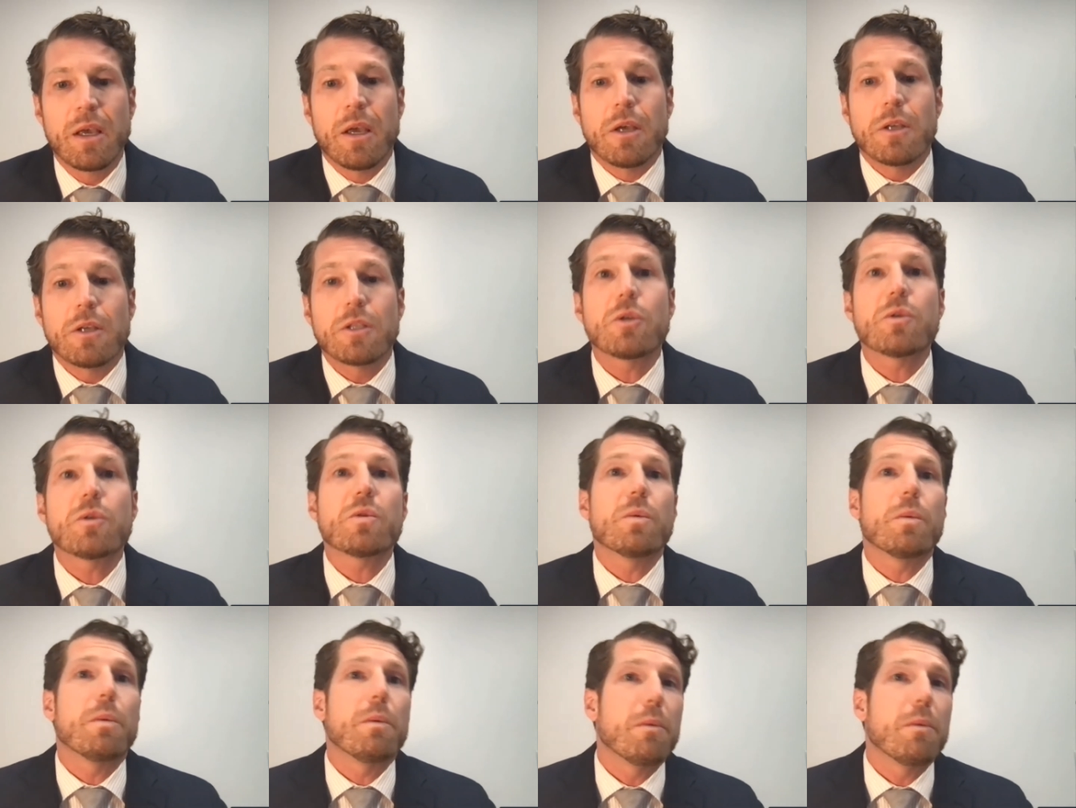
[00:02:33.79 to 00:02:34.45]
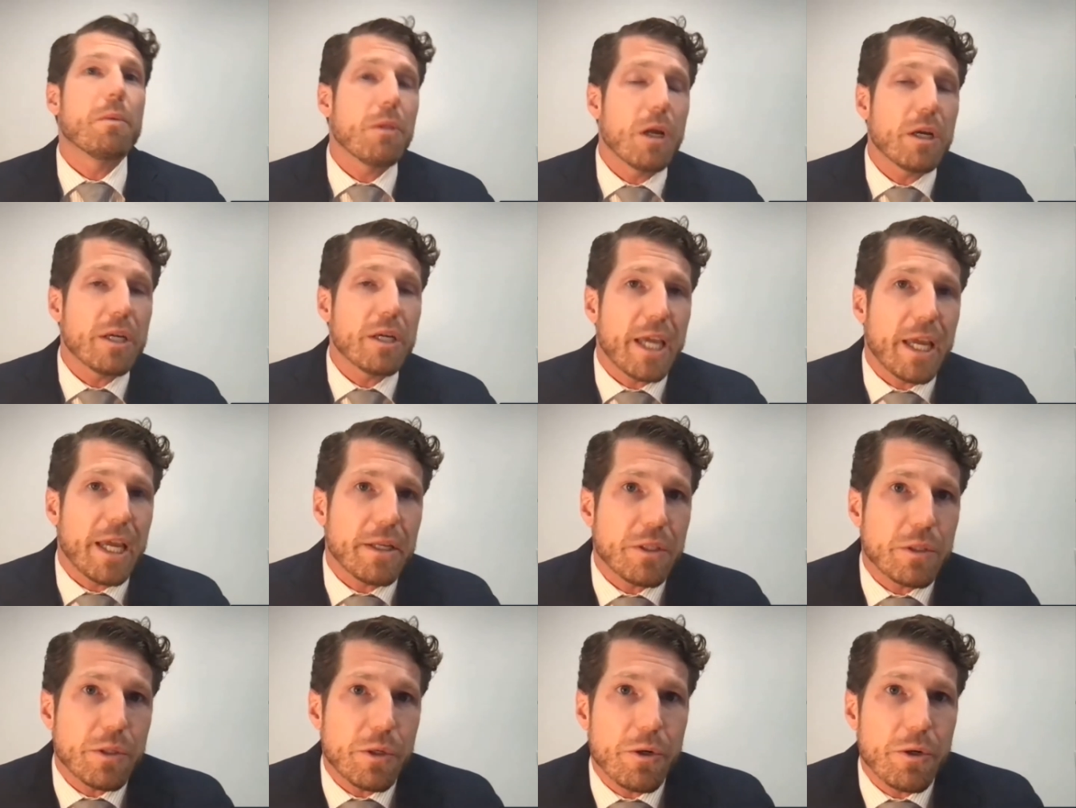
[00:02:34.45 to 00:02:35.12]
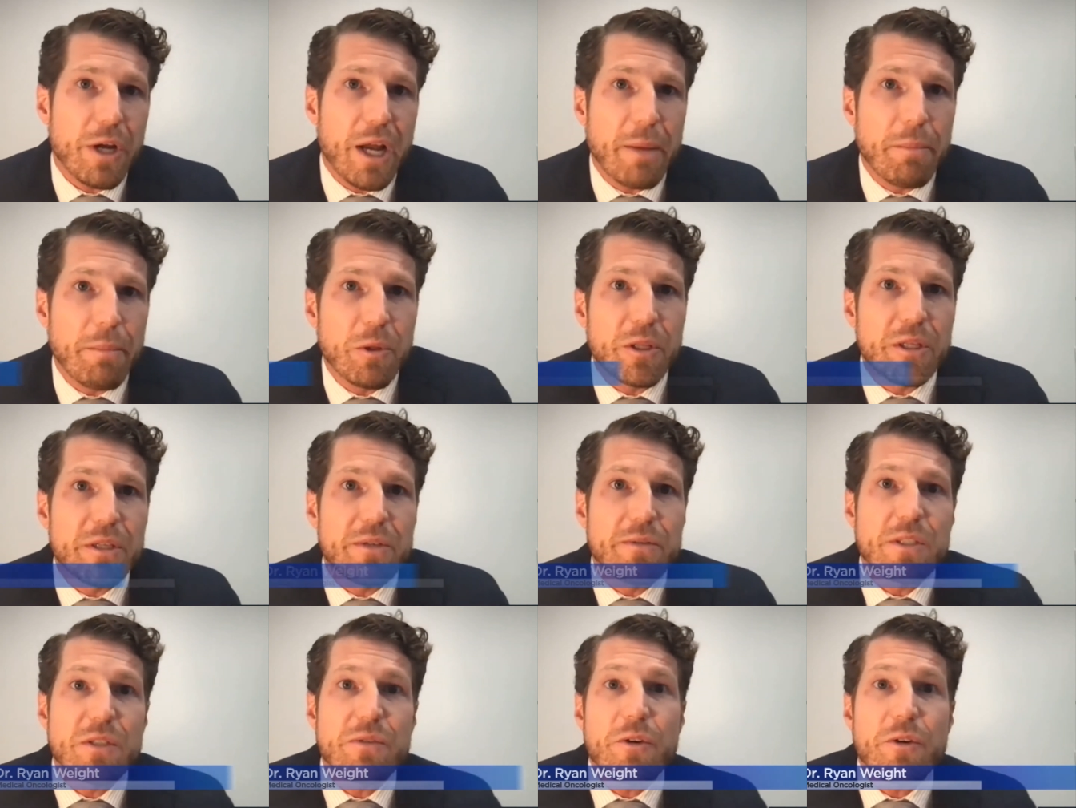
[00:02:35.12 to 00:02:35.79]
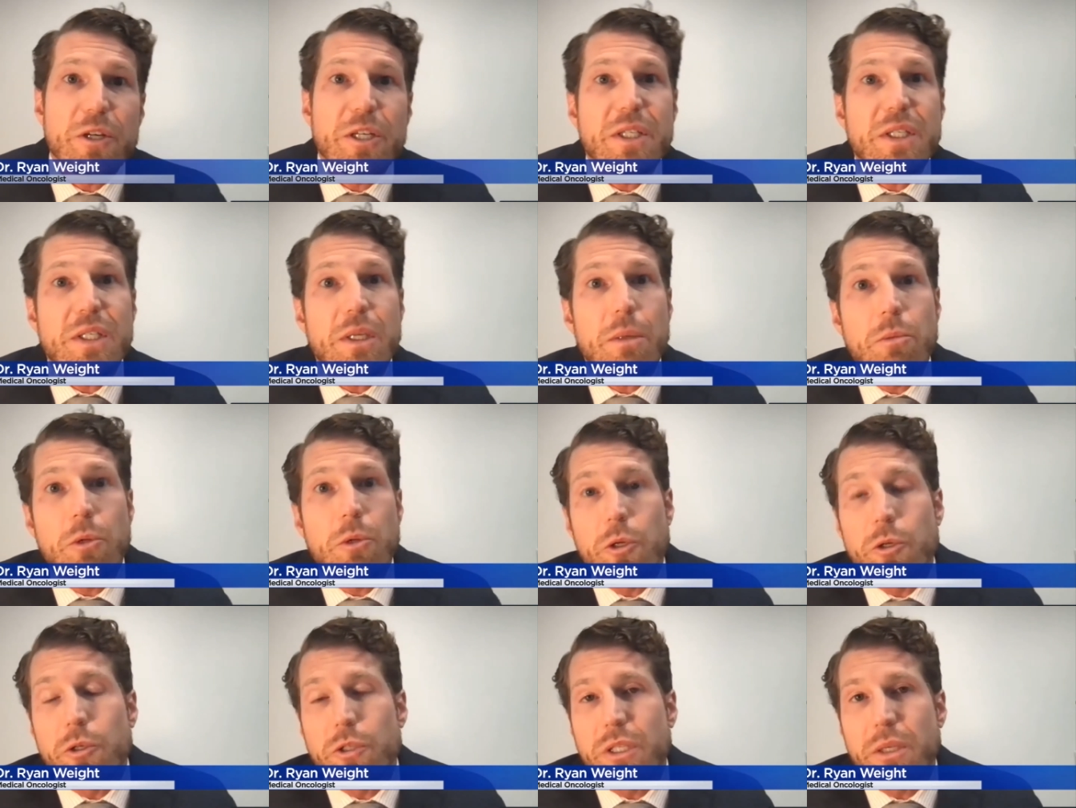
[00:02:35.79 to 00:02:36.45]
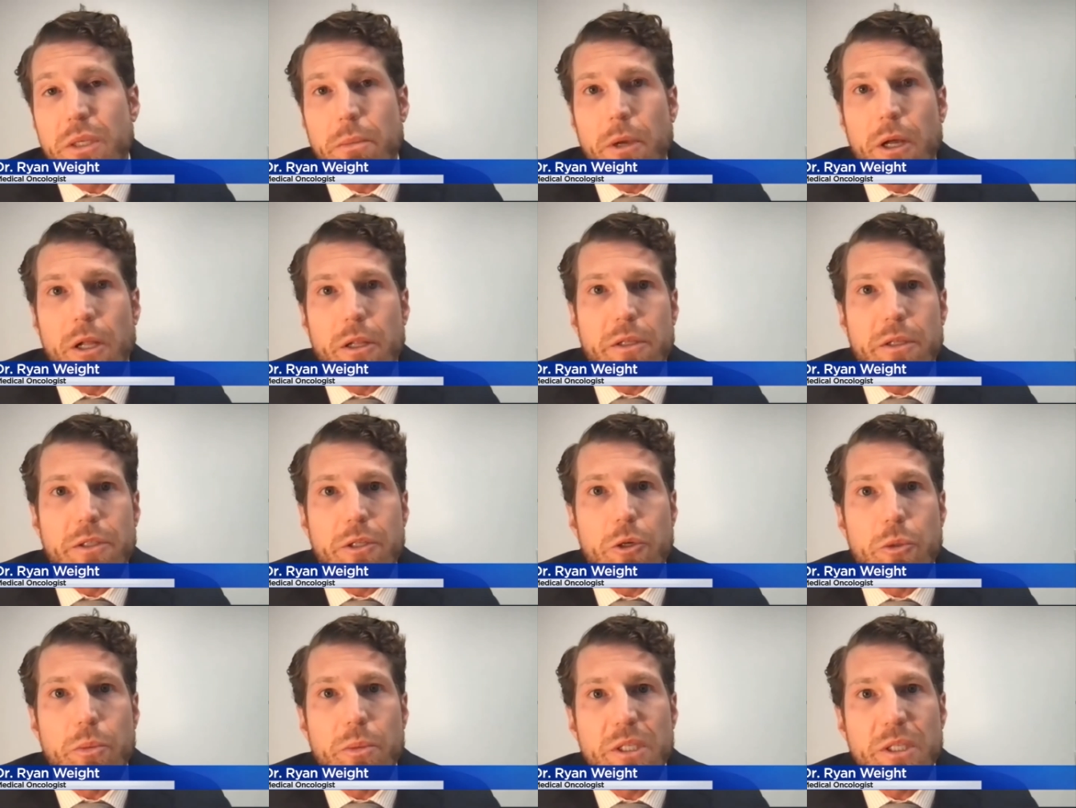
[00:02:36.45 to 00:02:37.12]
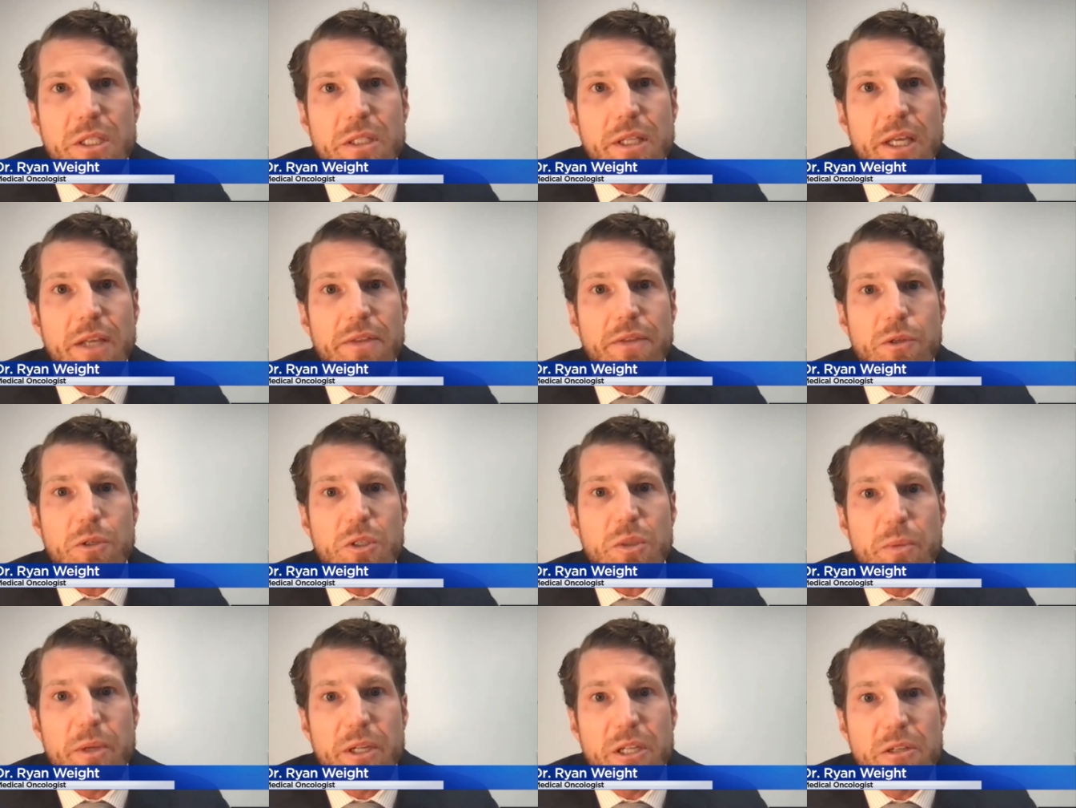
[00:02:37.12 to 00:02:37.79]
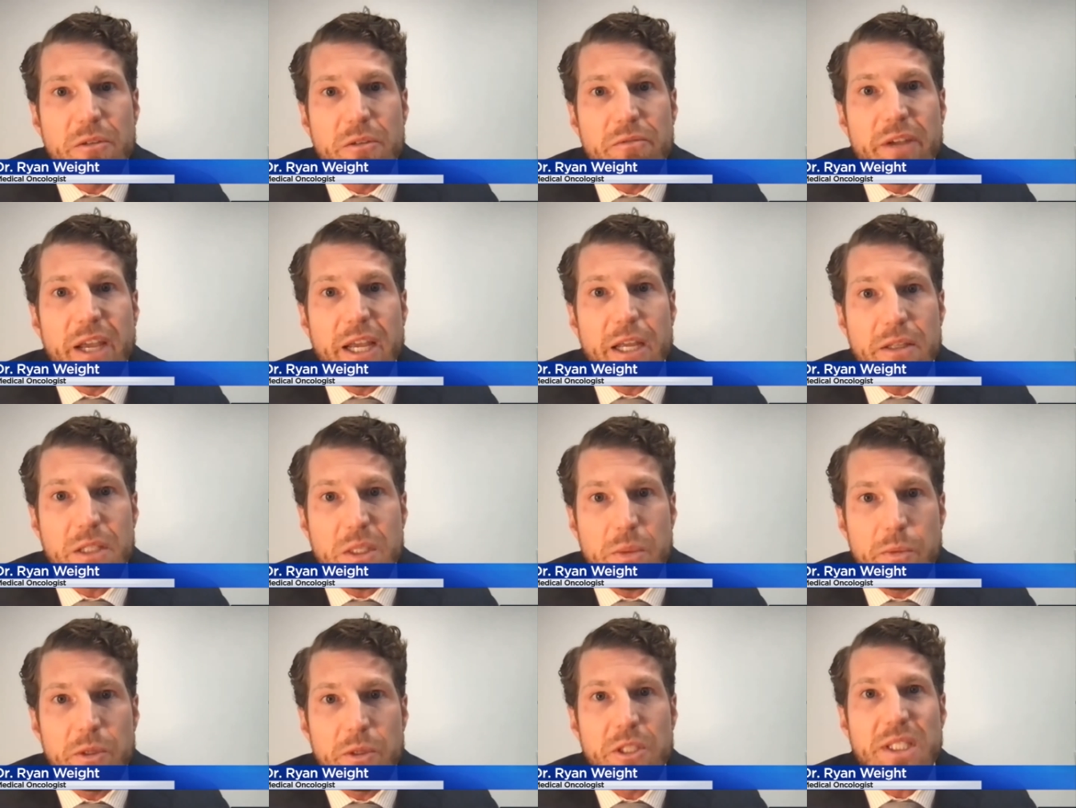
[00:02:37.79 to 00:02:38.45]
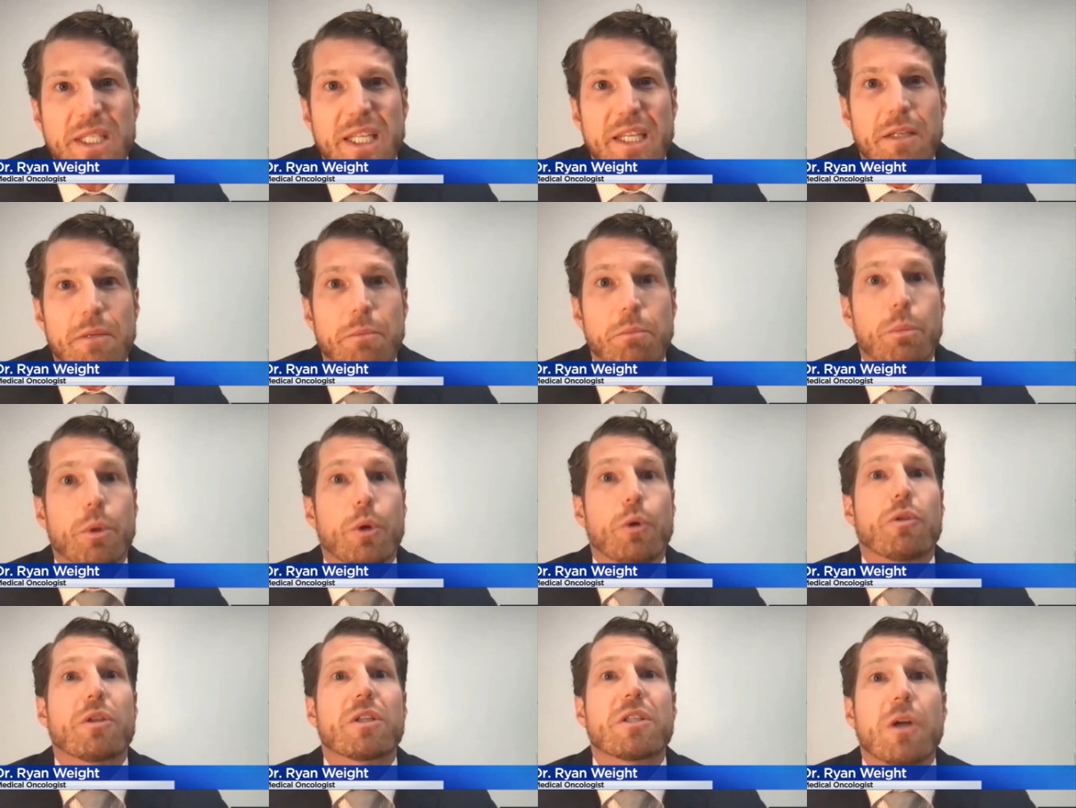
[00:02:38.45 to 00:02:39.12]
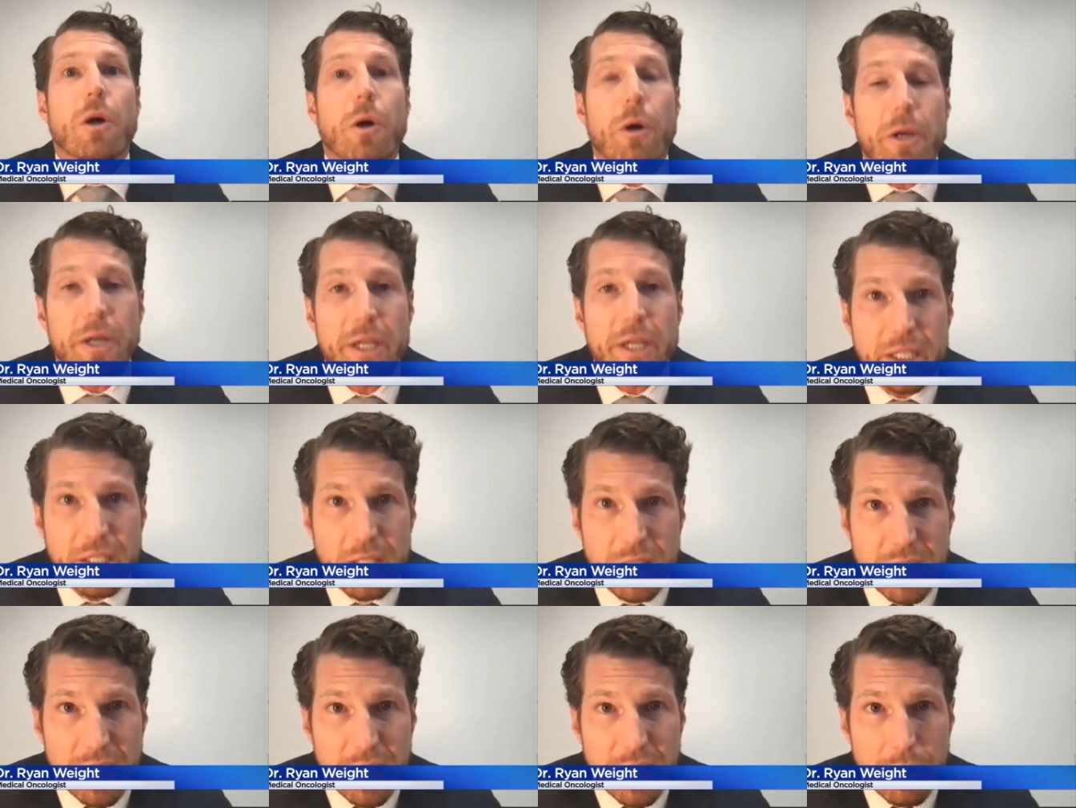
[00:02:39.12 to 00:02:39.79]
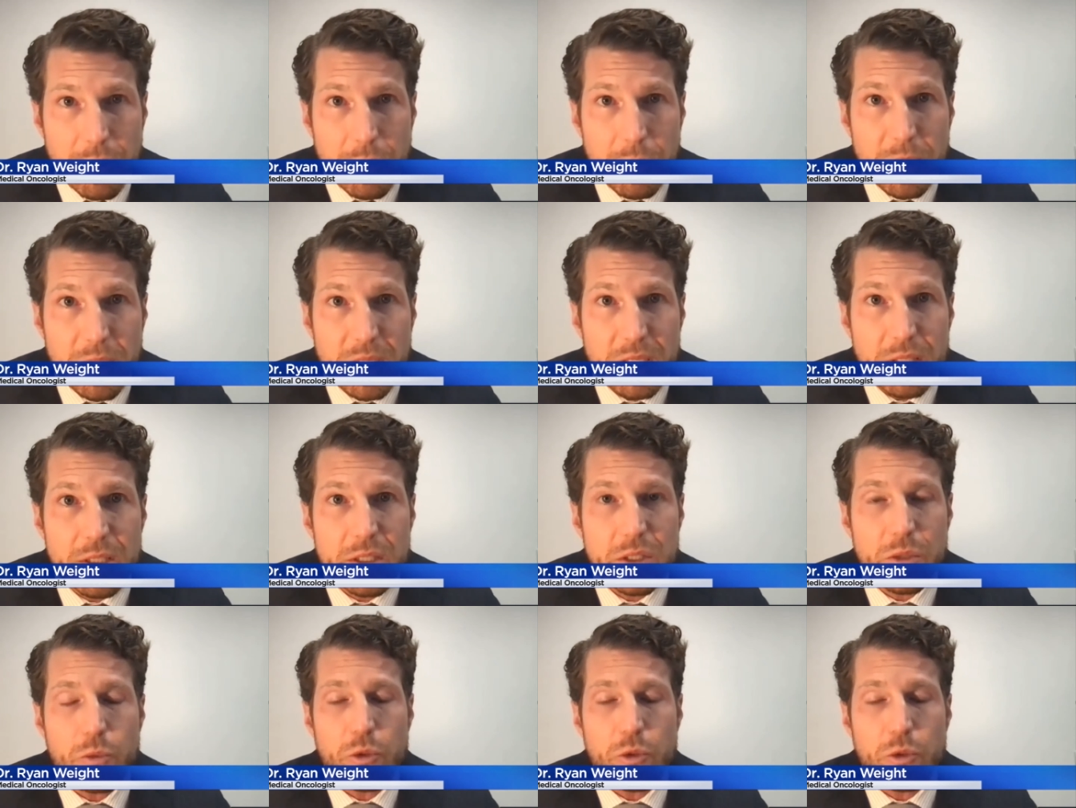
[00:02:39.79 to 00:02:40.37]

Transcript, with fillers: So, lung cancer, I believe, is very similar to melanoma in that there's been advancements in both targeted therapies,